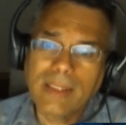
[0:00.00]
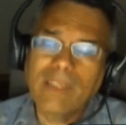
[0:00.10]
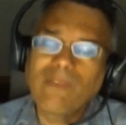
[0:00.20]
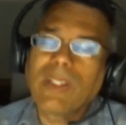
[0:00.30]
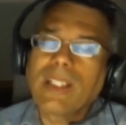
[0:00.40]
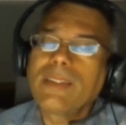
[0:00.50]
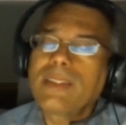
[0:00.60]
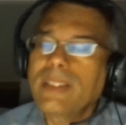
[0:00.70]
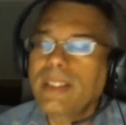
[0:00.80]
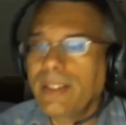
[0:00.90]

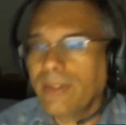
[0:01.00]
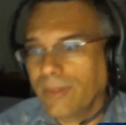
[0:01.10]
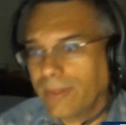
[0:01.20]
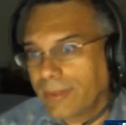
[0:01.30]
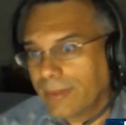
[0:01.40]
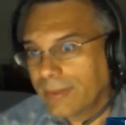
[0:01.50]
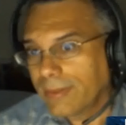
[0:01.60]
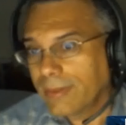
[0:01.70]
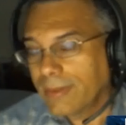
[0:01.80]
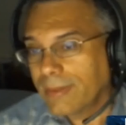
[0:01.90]
volunteered
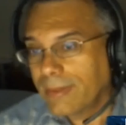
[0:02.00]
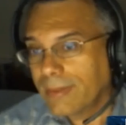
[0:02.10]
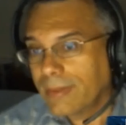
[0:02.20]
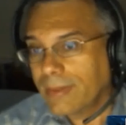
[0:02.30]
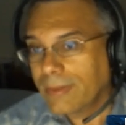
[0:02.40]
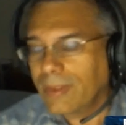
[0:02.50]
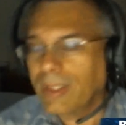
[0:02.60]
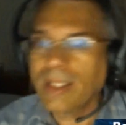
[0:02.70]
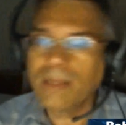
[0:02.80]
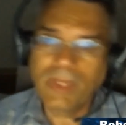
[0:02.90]
to
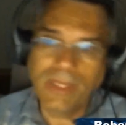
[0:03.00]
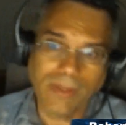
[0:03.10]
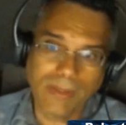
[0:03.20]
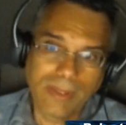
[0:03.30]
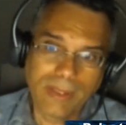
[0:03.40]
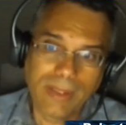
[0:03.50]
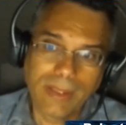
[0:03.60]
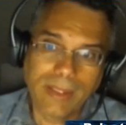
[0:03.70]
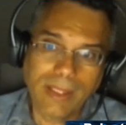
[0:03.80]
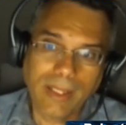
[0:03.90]
come here
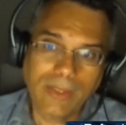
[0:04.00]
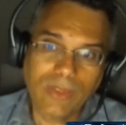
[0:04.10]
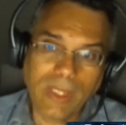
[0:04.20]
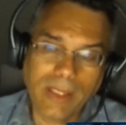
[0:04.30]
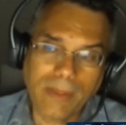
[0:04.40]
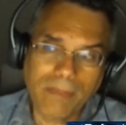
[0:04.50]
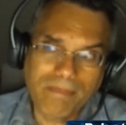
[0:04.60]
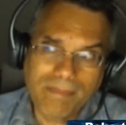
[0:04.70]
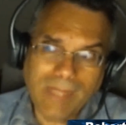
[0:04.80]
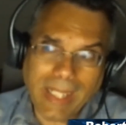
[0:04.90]
and
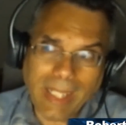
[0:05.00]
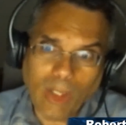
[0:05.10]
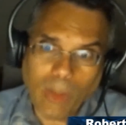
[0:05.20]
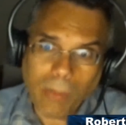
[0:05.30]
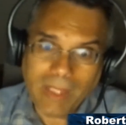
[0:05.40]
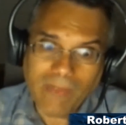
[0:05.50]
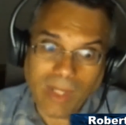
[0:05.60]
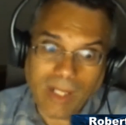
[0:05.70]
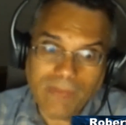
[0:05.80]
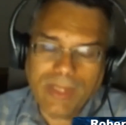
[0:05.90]
help
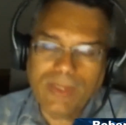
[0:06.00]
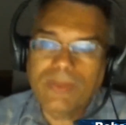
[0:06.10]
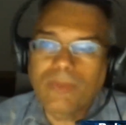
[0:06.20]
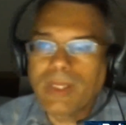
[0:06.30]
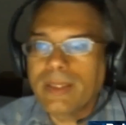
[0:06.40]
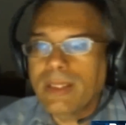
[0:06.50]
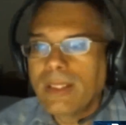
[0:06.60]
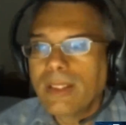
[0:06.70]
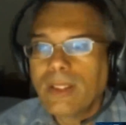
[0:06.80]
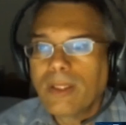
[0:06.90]
evolve us with
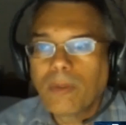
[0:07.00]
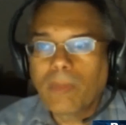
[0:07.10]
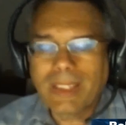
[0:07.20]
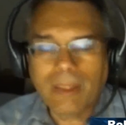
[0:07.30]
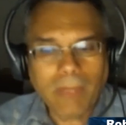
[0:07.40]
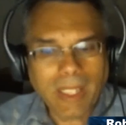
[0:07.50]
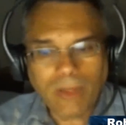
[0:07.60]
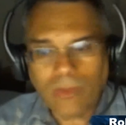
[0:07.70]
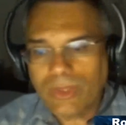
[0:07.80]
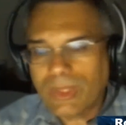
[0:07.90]

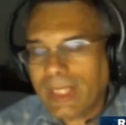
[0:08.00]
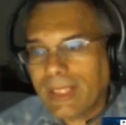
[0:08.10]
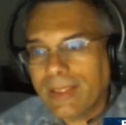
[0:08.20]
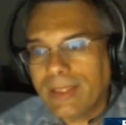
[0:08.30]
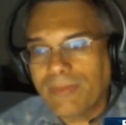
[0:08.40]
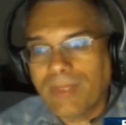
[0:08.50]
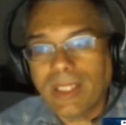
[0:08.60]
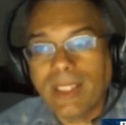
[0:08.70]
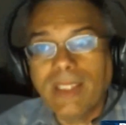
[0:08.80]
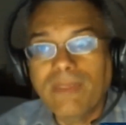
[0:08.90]
mathematical, scientific,
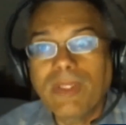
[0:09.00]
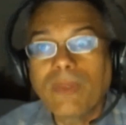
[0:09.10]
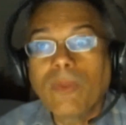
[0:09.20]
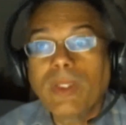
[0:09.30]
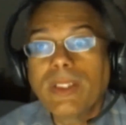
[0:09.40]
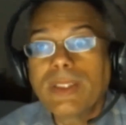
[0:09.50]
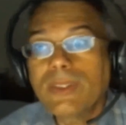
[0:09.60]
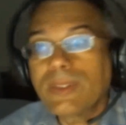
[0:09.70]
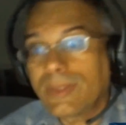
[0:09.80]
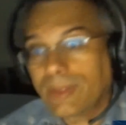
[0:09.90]
and even
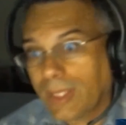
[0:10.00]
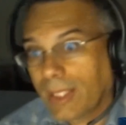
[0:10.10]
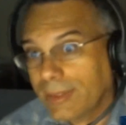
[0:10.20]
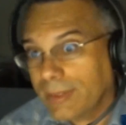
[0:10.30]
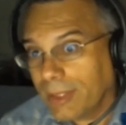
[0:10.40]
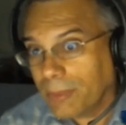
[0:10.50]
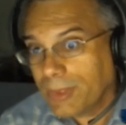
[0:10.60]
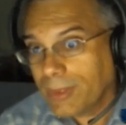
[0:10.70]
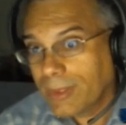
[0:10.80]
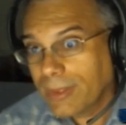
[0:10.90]
religious
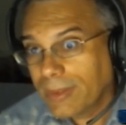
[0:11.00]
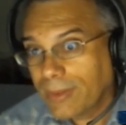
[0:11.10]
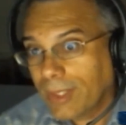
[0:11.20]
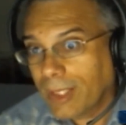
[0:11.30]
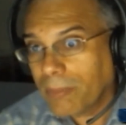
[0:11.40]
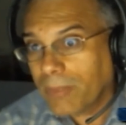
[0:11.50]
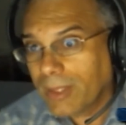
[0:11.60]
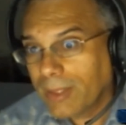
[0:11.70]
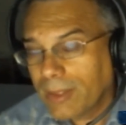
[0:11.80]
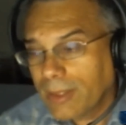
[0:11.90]
concepts to help
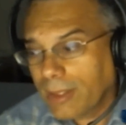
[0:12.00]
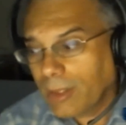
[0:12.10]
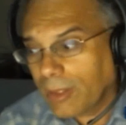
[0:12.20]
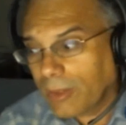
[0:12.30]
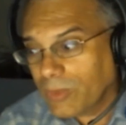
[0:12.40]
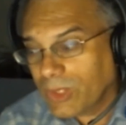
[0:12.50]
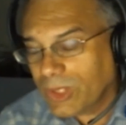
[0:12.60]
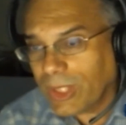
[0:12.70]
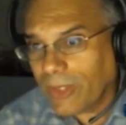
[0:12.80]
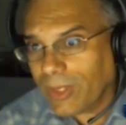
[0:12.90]

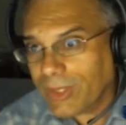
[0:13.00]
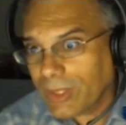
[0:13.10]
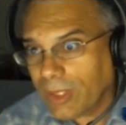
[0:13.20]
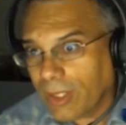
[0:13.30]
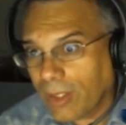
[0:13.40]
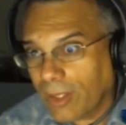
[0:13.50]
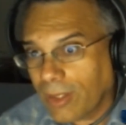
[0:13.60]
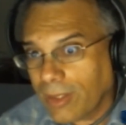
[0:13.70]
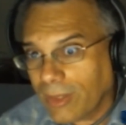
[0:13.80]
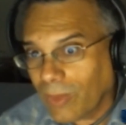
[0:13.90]
steer us
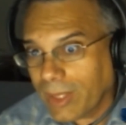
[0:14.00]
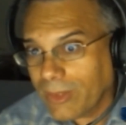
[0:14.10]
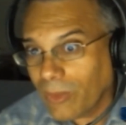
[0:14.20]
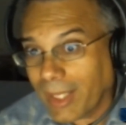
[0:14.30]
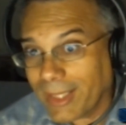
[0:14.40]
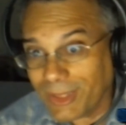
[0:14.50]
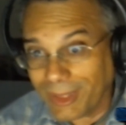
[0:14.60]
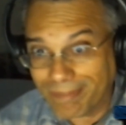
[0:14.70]
along in the right direction.